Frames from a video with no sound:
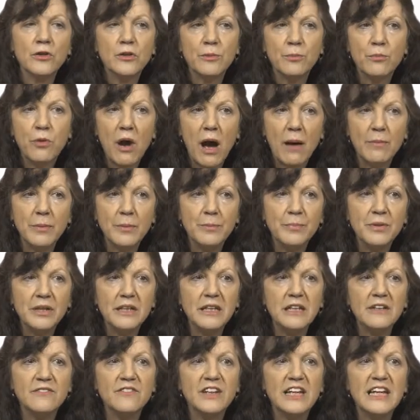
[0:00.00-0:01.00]
or the
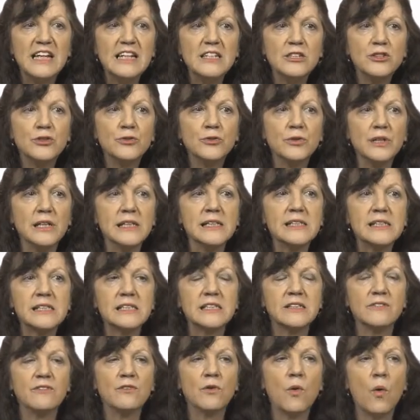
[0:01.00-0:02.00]
probability of interest,
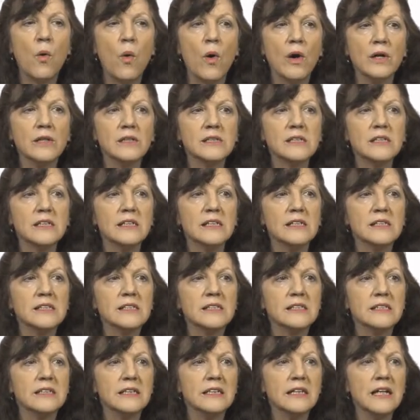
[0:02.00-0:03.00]
of course, is
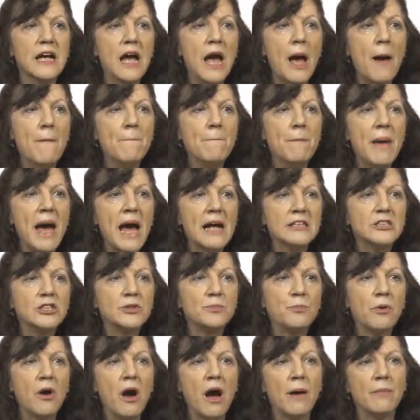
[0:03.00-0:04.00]
the match
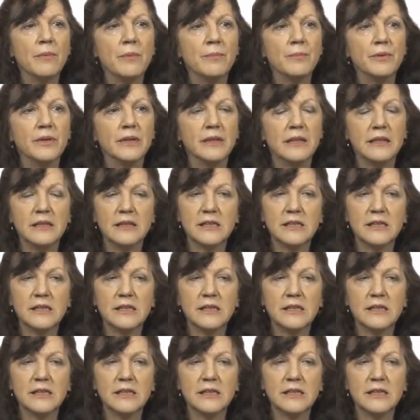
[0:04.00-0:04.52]
probability.